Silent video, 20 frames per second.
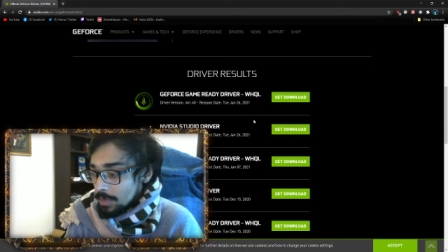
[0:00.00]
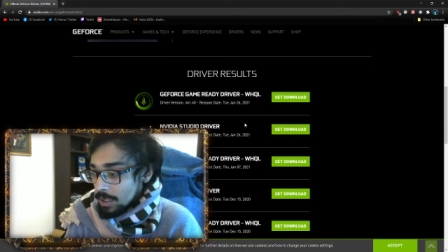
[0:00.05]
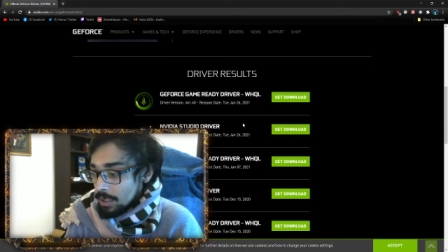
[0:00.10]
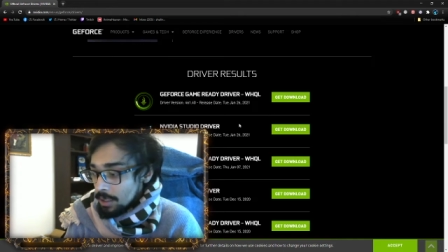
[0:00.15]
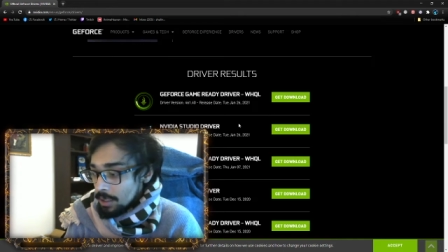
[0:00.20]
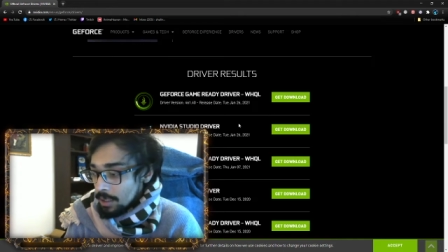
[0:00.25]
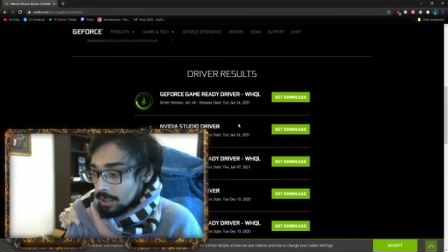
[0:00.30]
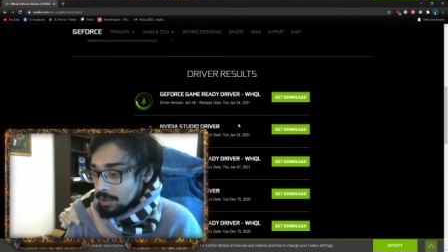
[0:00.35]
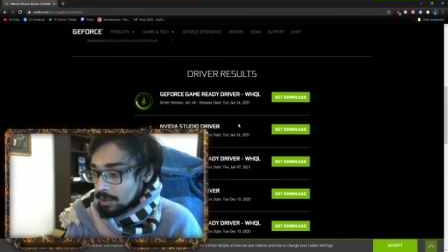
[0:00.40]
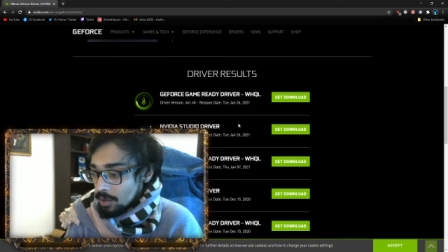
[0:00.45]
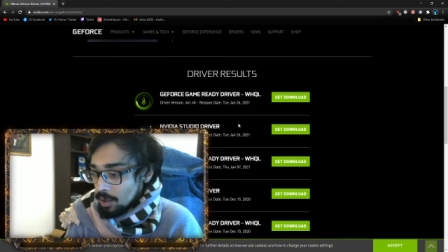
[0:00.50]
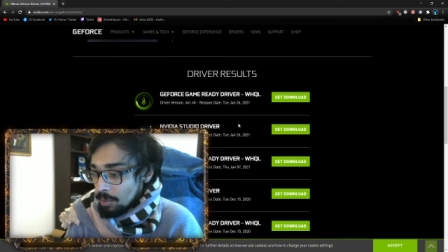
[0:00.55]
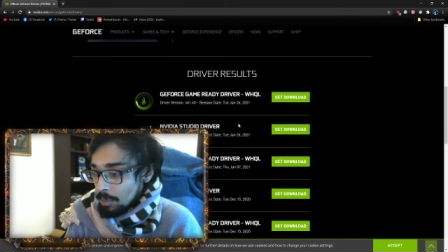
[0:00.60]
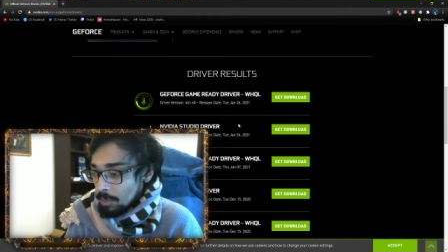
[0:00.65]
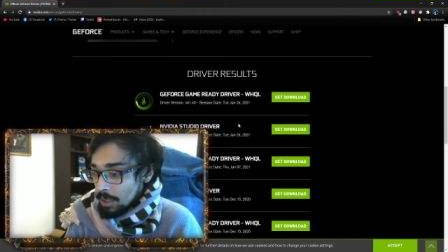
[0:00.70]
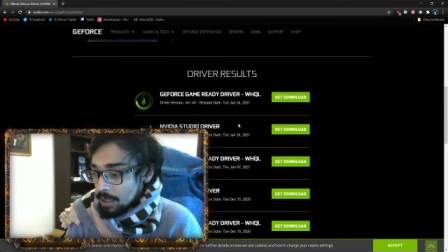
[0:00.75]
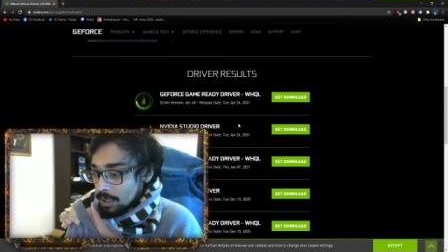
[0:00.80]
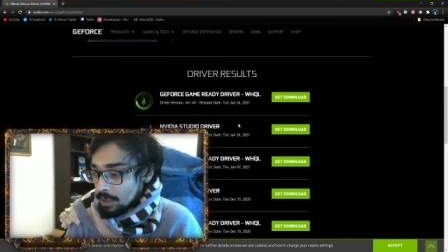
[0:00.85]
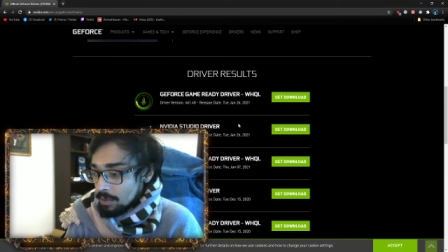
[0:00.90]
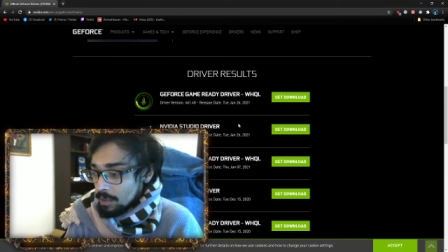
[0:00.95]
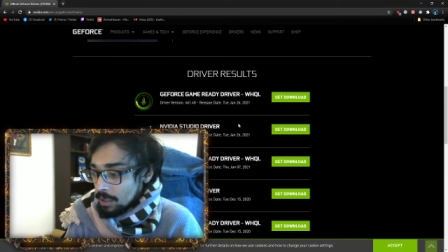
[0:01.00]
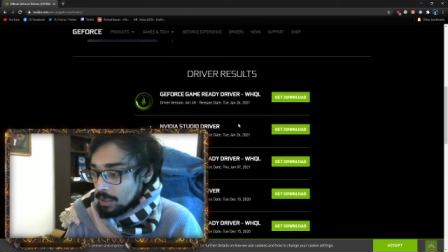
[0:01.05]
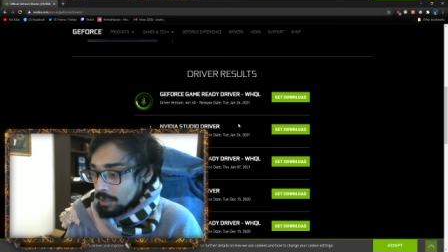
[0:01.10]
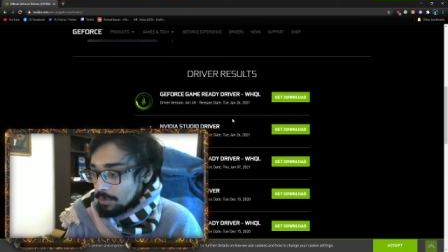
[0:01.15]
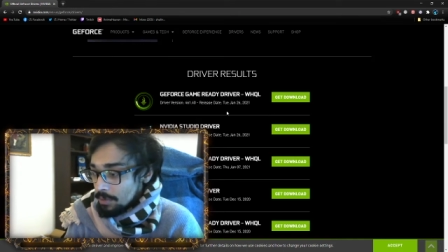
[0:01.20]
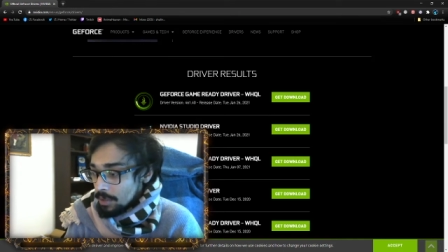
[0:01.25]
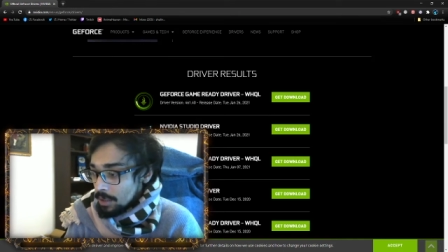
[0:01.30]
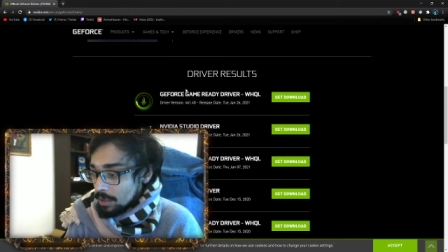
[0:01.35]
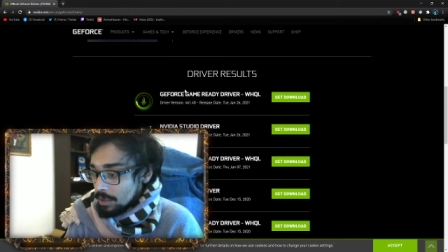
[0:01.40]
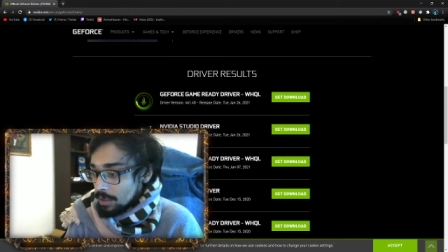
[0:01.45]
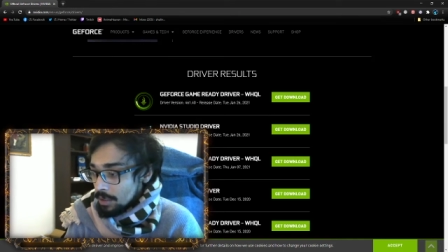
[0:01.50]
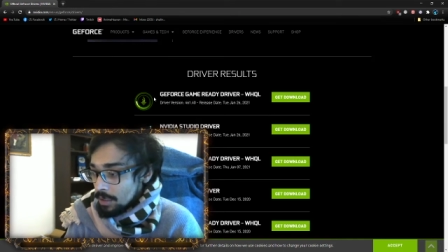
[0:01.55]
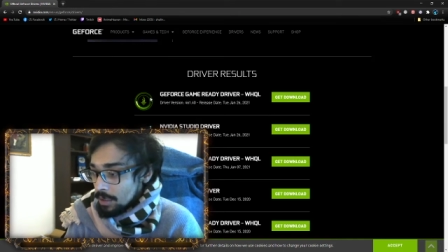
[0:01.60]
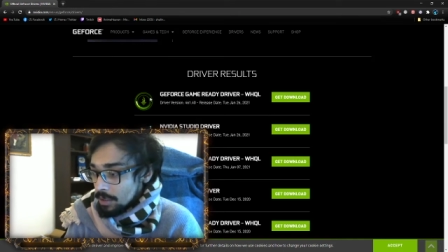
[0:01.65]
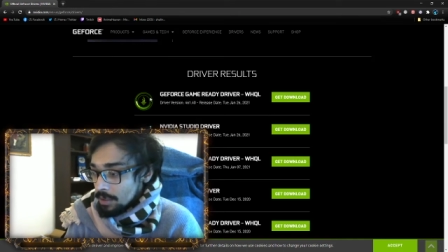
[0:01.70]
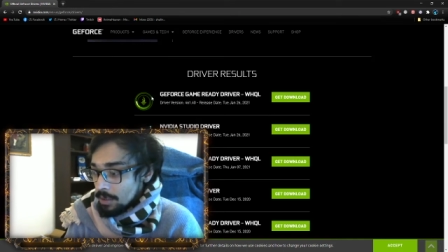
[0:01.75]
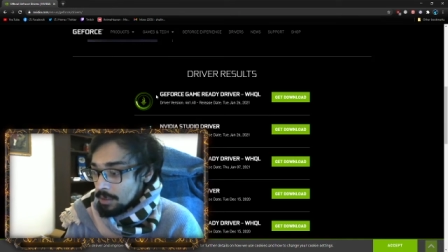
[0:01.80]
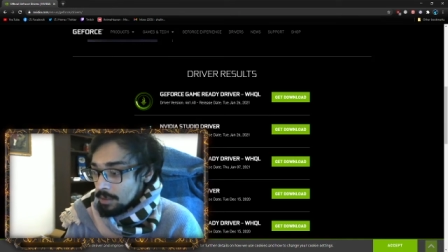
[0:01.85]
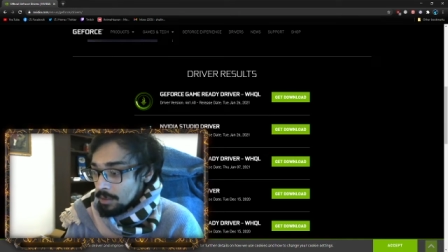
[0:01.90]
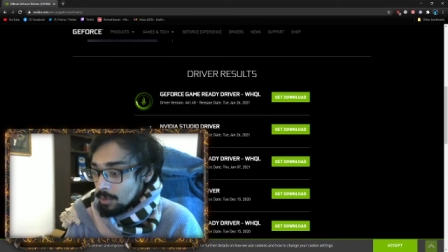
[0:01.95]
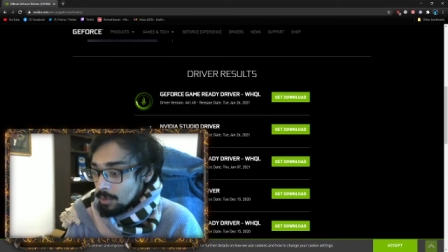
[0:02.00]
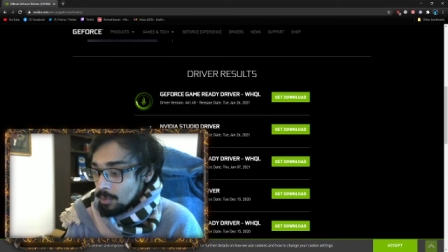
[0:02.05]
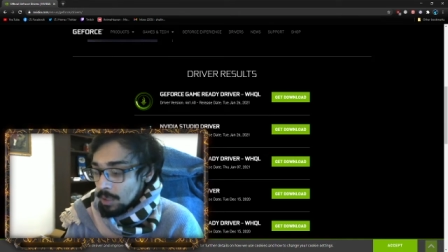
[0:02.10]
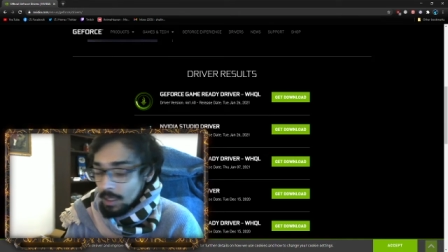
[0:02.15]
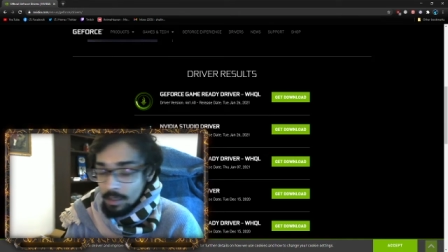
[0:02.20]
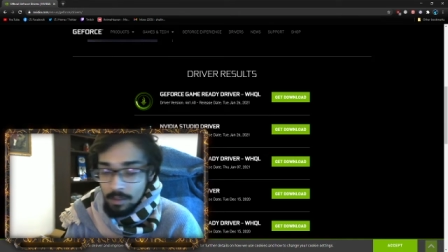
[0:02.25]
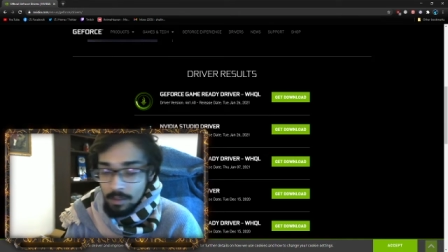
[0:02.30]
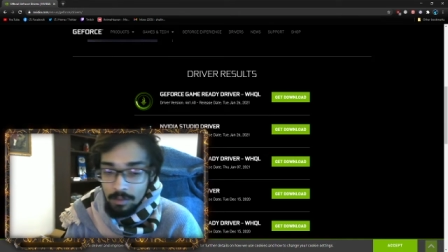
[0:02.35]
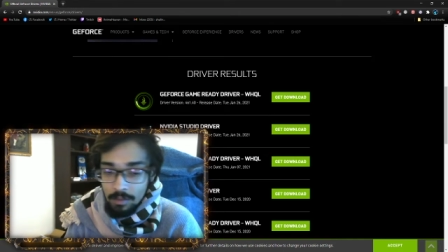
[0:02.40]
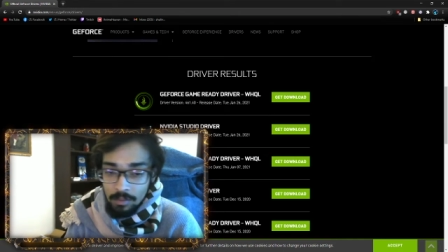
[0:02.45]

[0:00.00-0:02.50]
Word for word: there's not much of a difference it's just one